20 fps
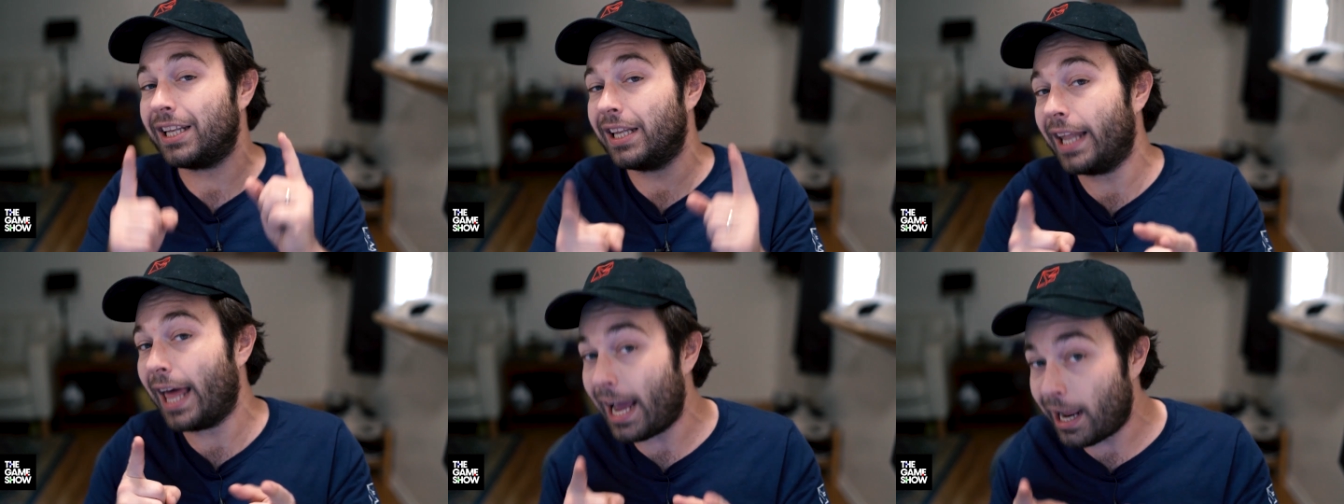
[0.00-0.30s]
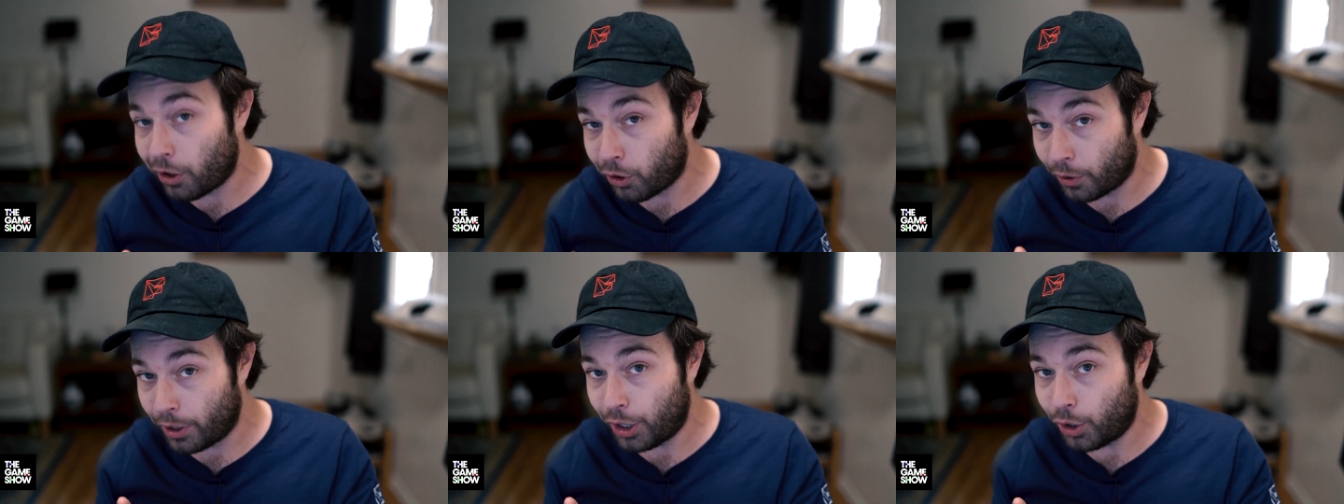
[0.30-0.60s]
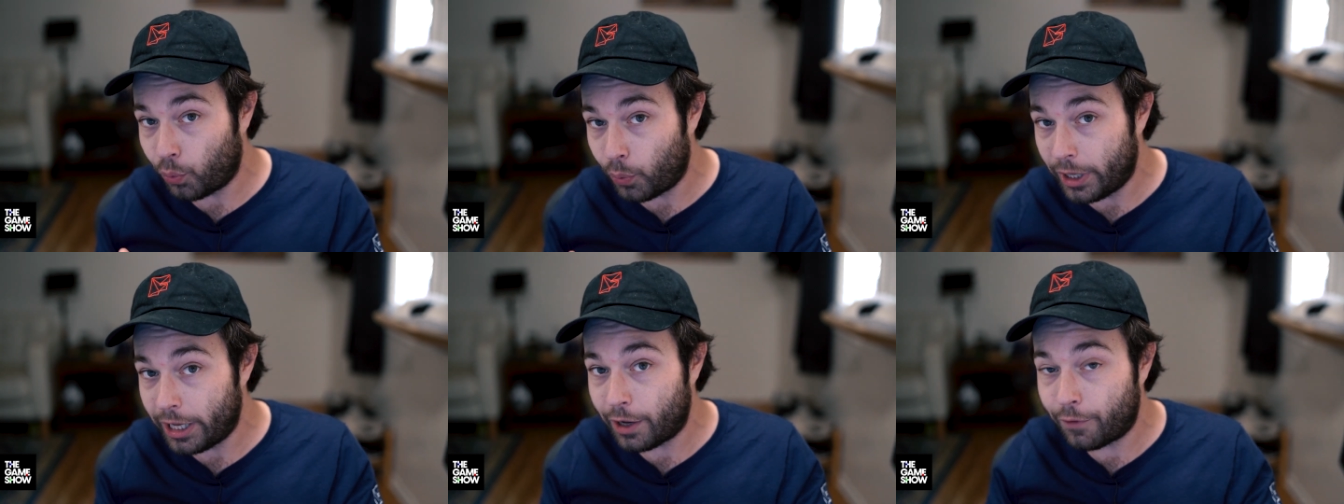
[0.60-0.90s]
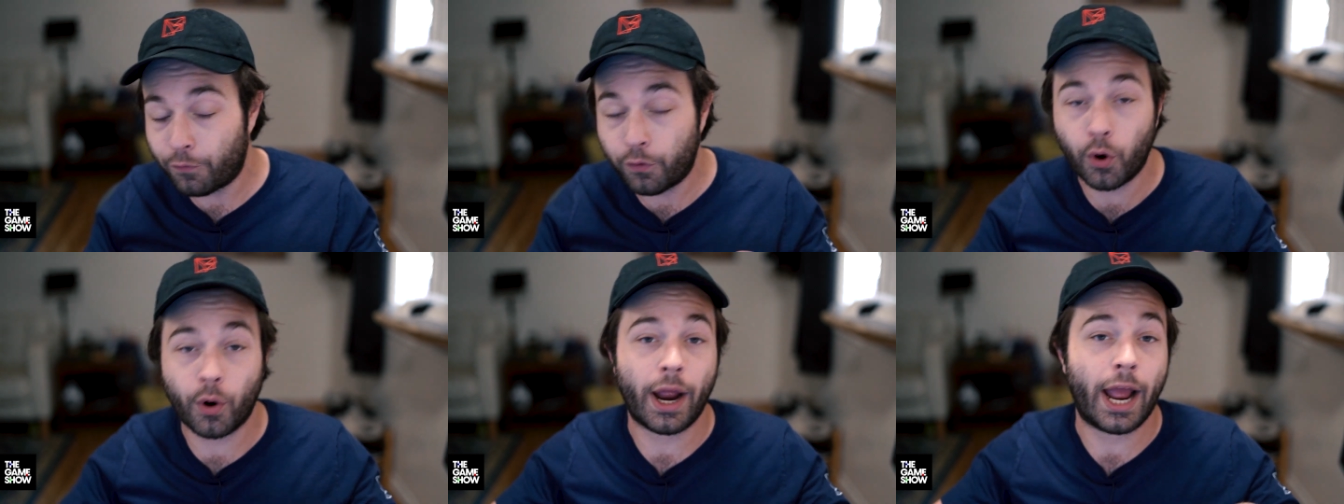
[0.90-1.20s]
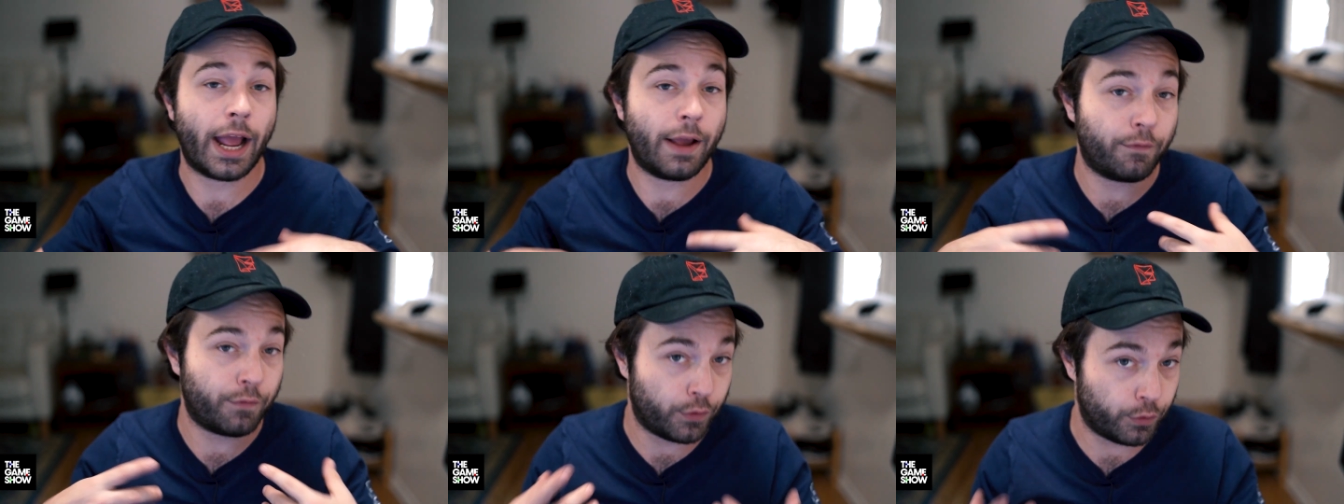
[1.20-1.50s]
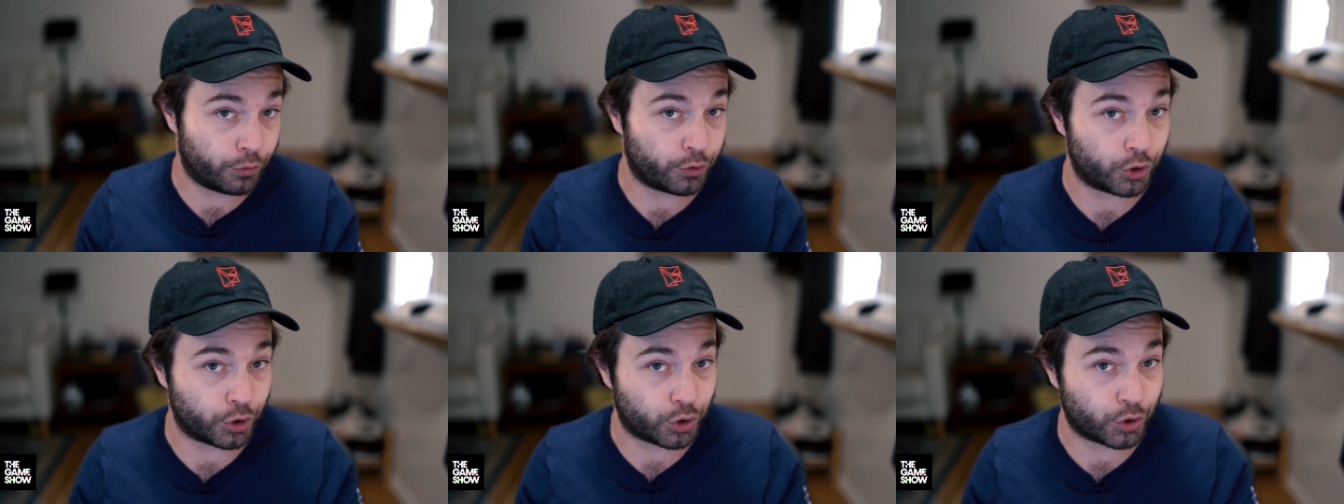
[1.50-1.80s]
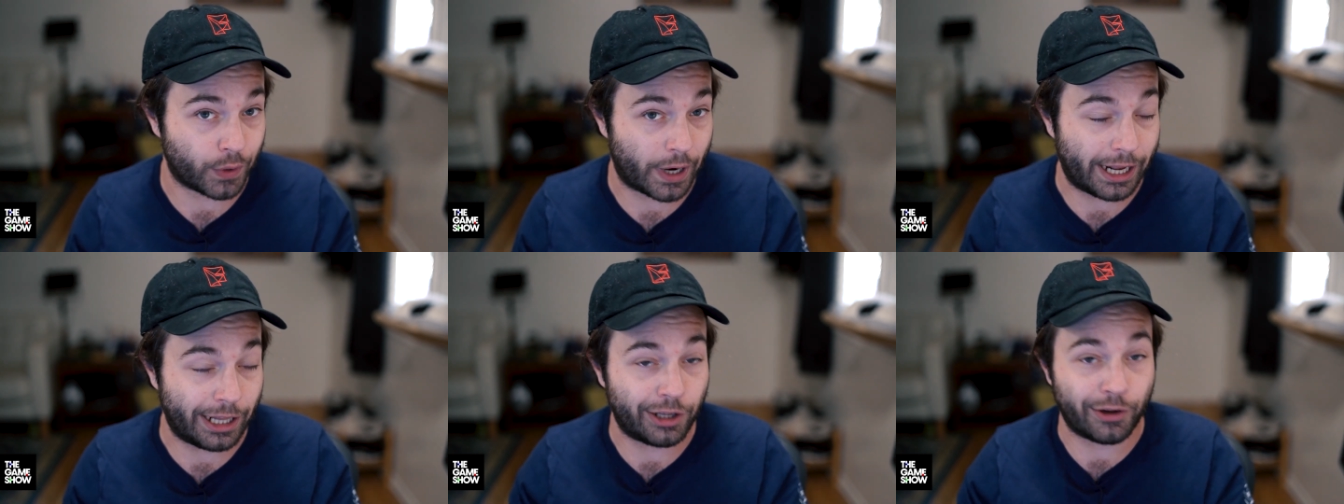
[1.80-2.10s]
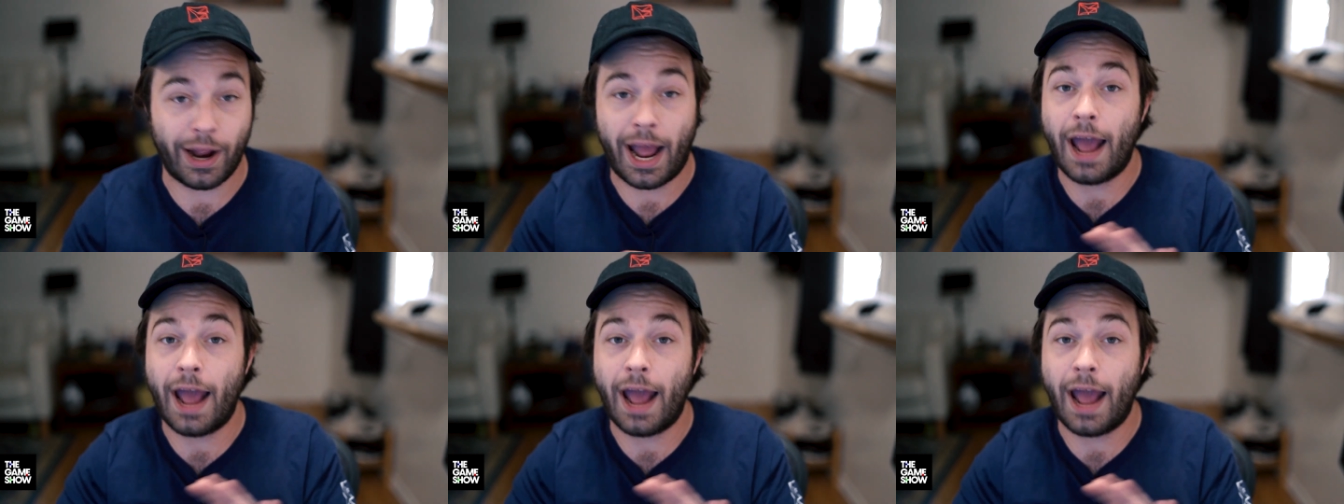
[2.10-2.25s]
later in the week for a future trailer.